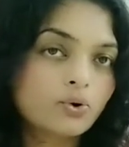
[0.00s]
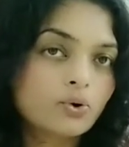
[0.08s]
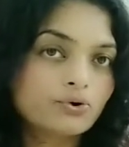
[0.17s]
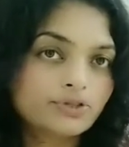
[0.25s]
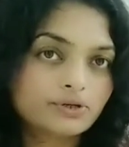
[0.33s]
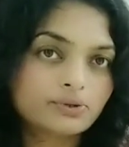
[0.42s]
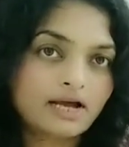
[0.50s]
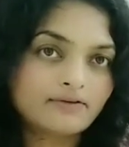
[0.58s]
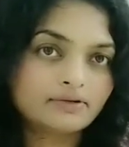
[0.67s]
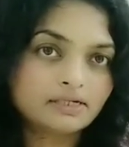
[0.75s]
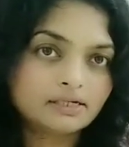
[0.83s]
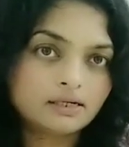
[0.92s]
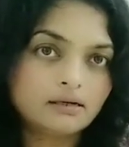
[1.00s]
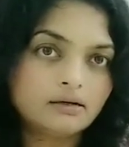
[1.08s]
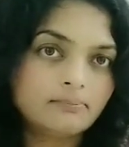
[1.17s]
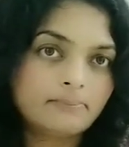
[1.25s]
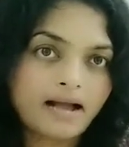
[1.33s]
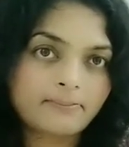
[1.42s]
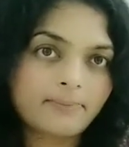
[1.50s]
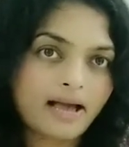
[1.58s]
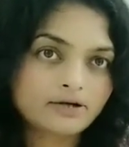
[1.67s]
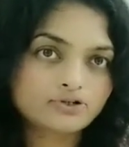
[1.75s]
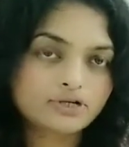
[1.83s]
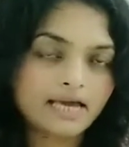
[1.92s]
or they could have a little
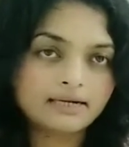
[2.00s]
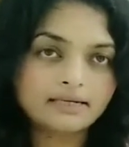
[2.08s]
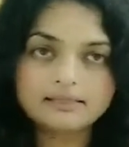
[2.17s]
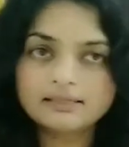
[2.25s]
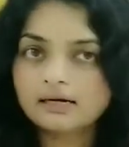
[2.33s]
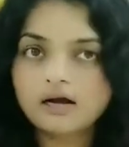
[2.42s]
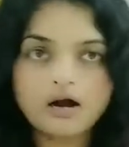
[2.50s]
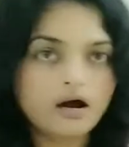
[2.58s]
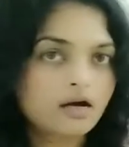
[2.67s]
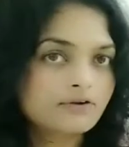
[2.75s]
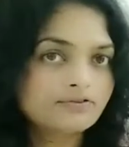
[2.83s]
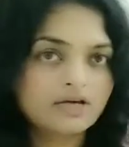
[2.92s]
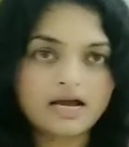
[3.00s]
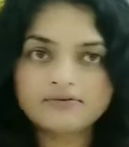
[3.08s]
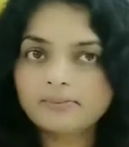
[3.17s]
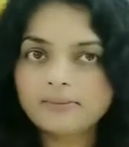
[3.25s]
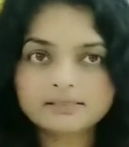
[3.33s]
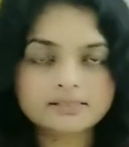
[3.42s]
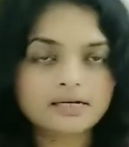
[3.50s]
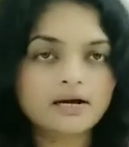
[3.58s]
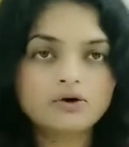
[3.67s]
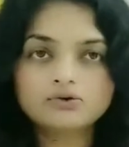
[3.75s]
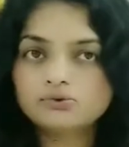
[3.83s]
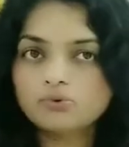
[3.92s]
backpack to carry in their car if they have a
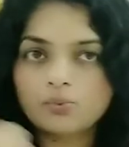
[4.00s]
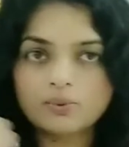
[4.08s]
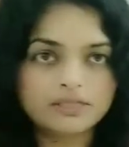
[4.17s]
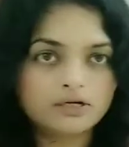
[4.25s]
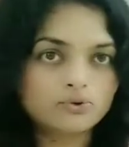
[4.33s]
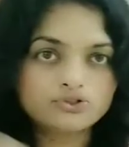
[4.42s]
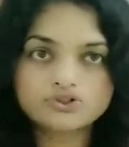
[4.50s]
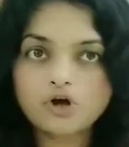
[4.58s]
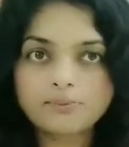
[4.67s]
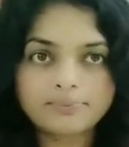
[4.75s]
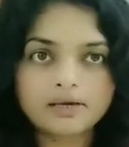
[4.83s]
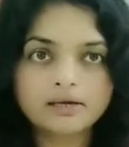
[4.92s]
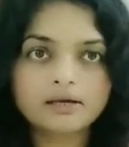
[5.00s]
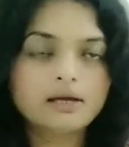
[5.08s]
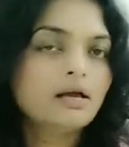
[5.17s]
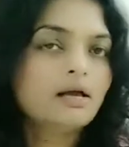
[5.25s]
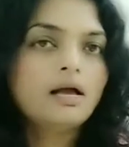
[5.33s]
meltdown or when they go shopping.